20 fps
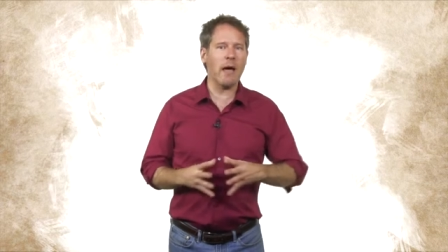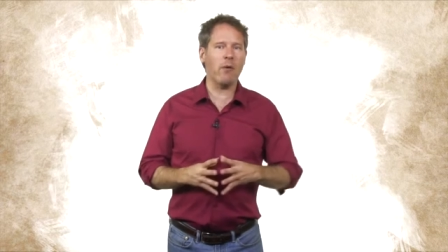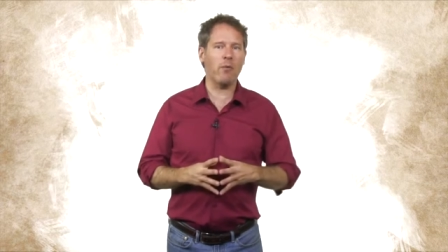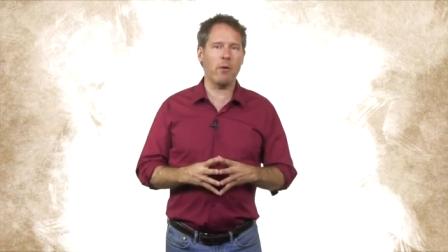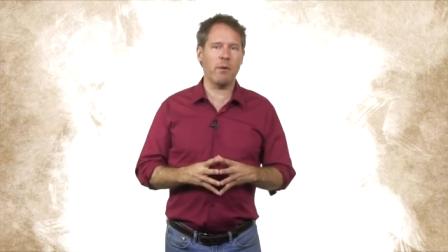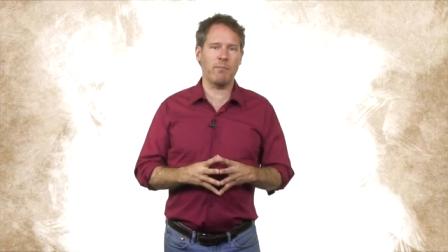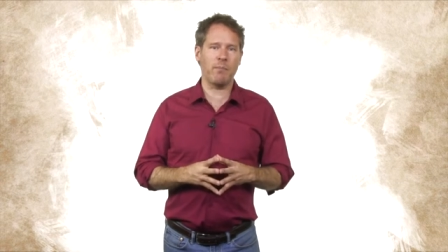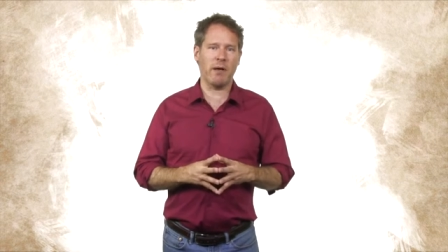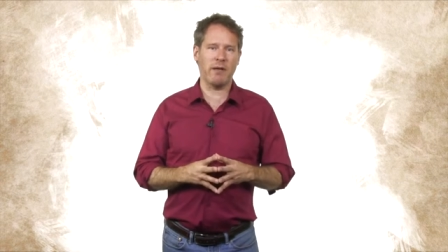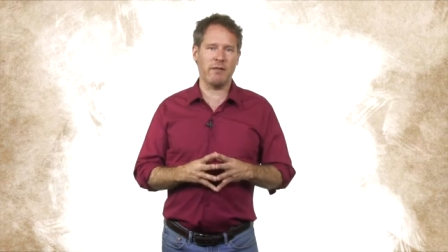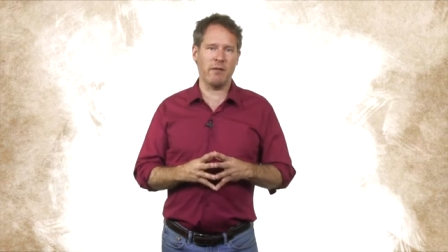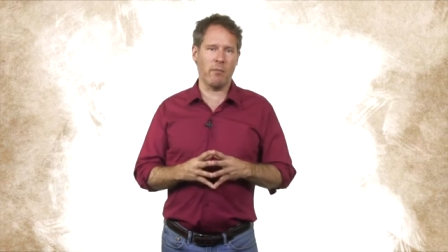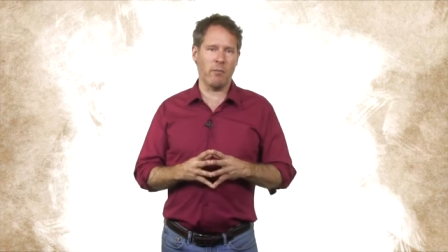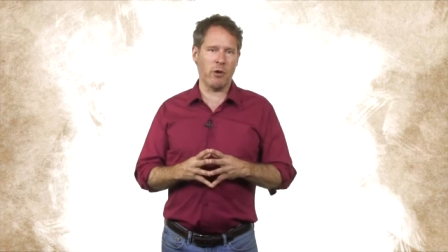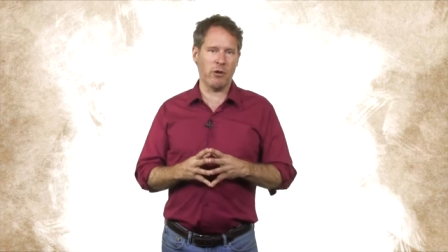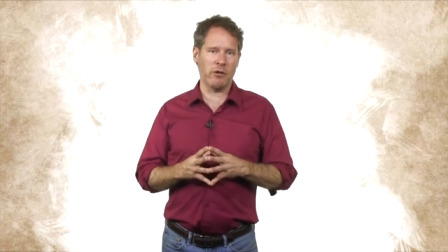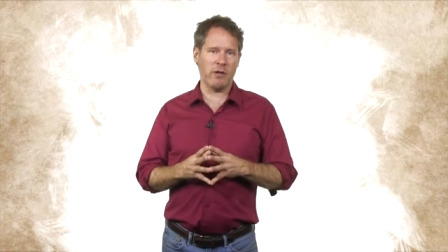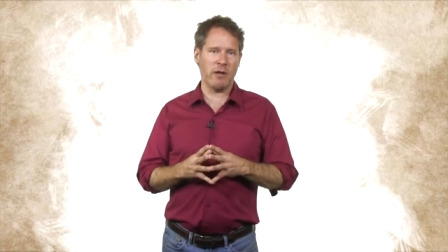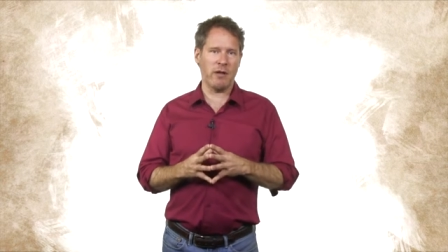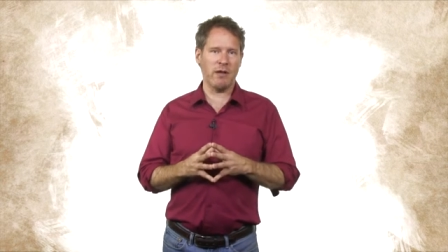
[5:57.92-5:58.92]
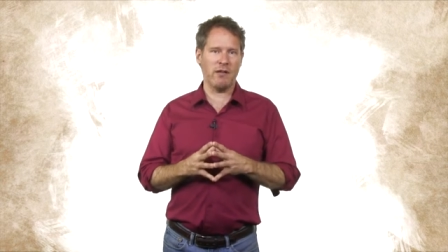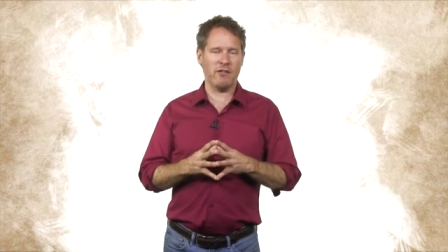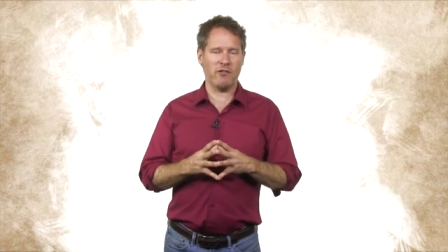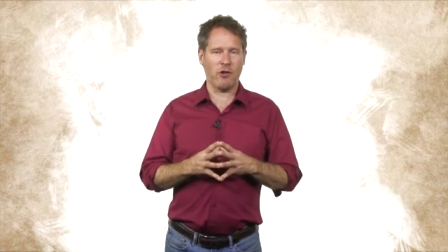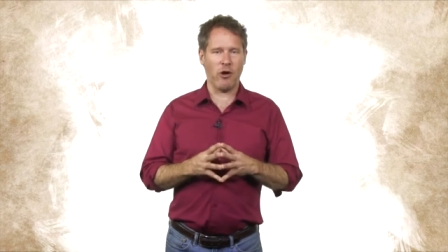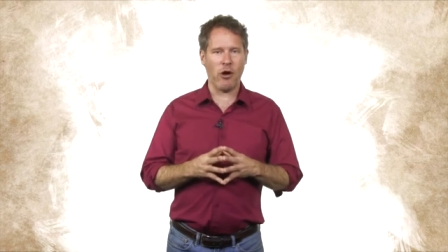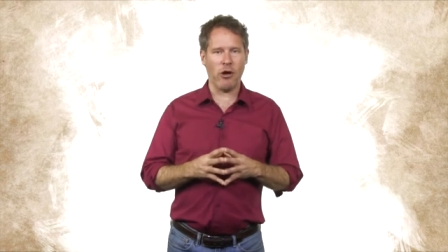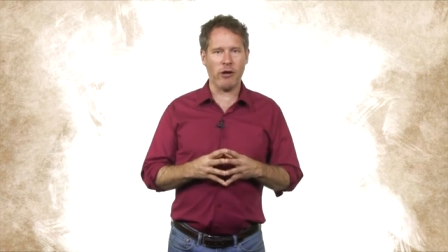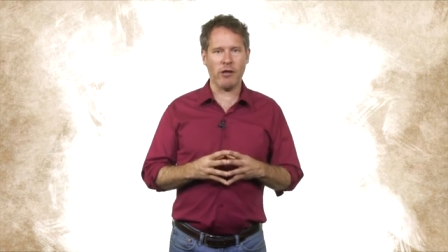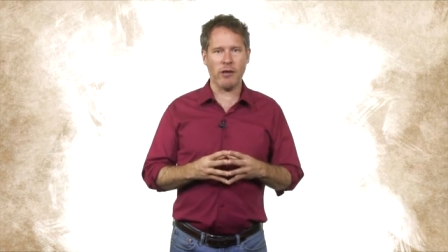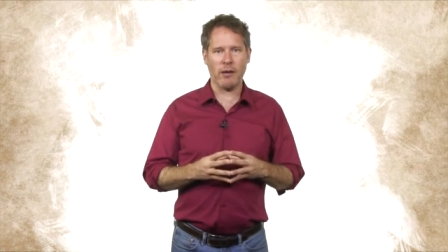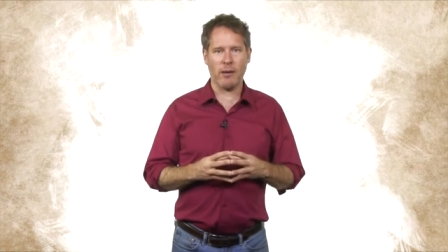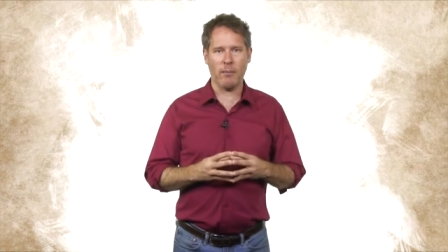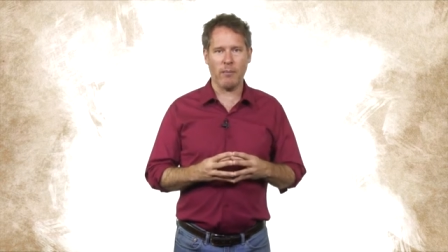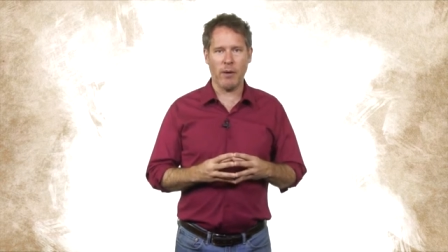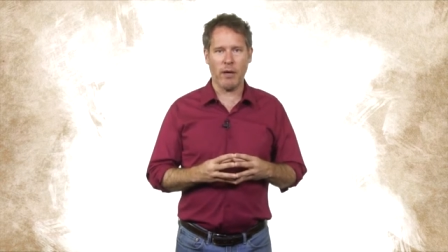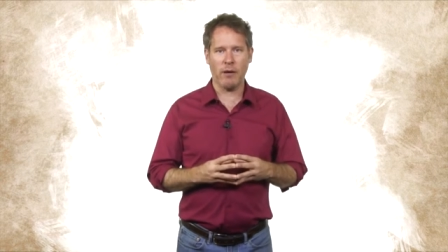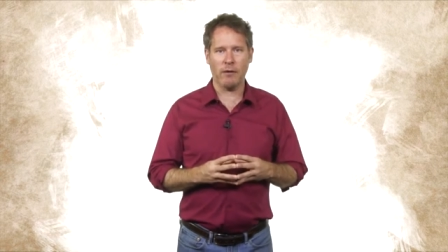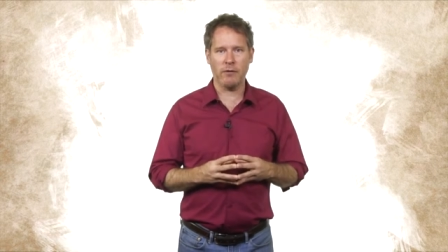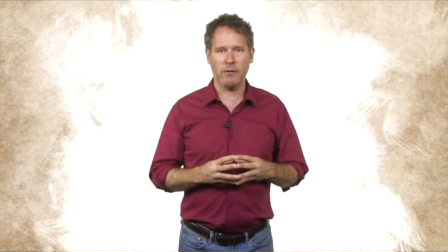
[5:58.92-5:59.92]
out what Pasamonte is talking
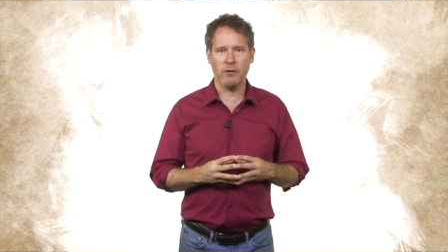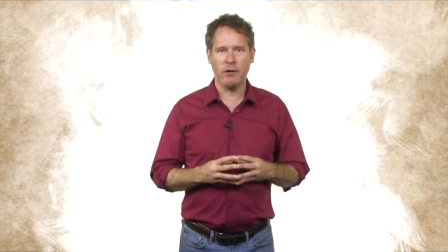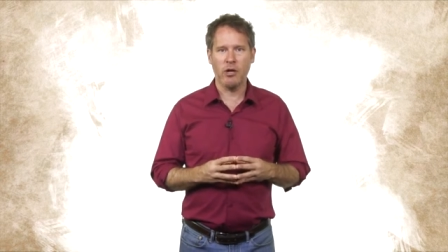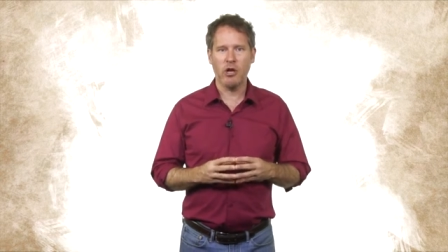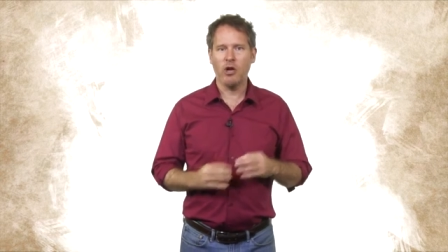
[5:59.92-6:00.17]
about.